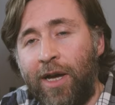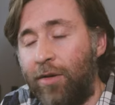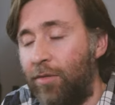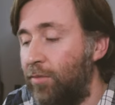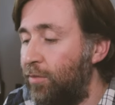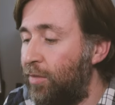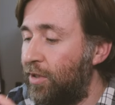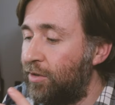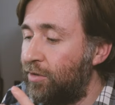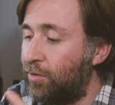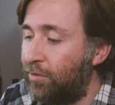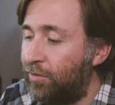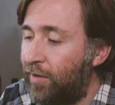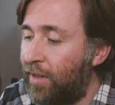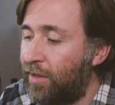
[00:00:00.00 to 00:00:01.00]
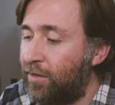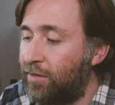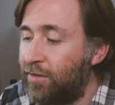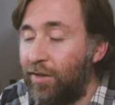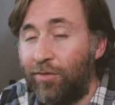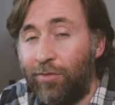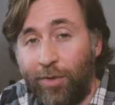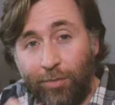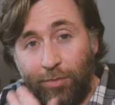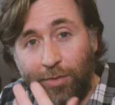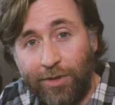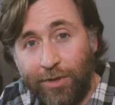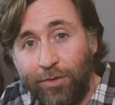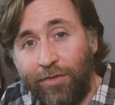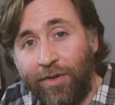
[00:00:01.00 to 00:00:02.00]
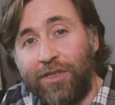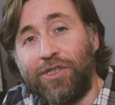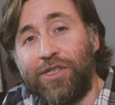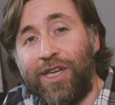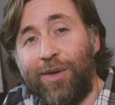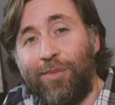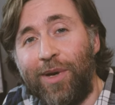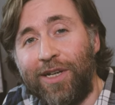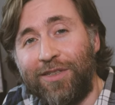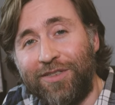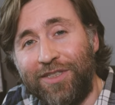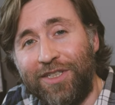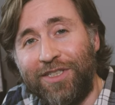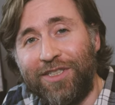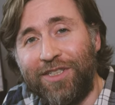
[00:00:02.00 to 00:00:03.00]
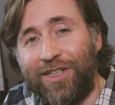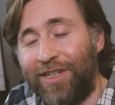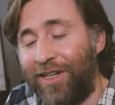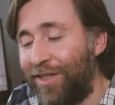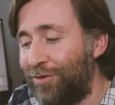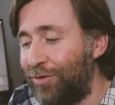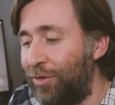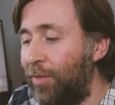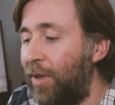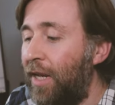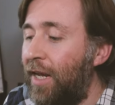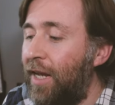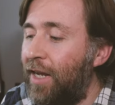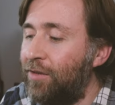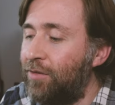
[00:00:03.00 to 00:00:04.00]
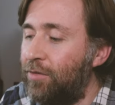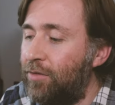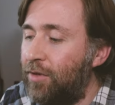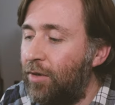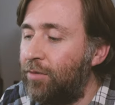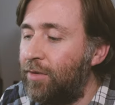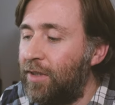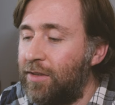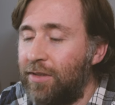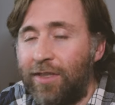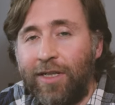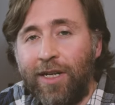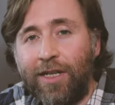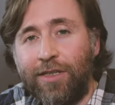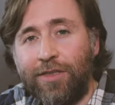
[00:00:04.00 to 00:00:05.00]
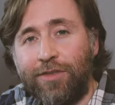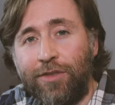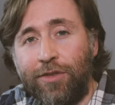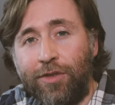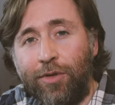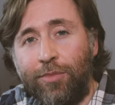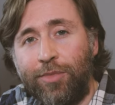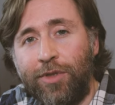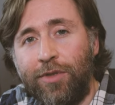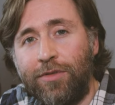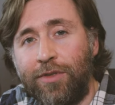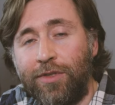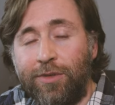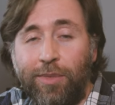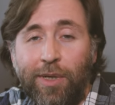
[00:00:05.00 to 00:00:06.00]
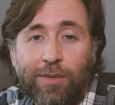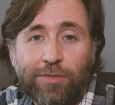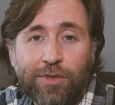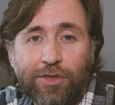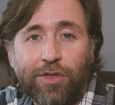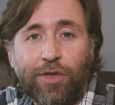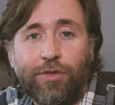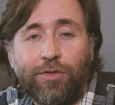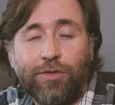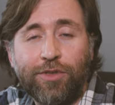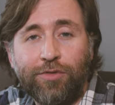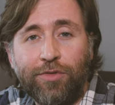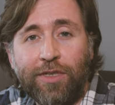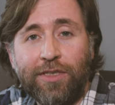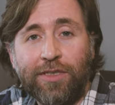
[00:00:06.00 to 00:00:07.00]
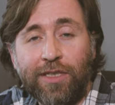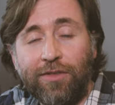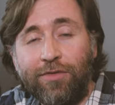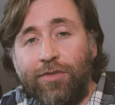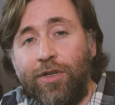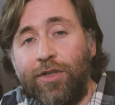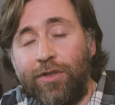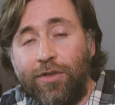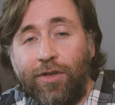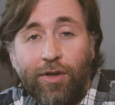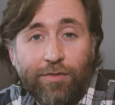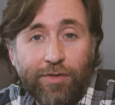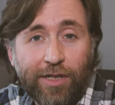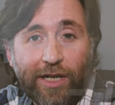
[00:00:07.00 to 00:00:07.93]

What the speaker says: out, because you'll thank yourself when we do eventually get back to teaching in a classroom and you don't need to connect this to the computer to be able to show your screens at the front of your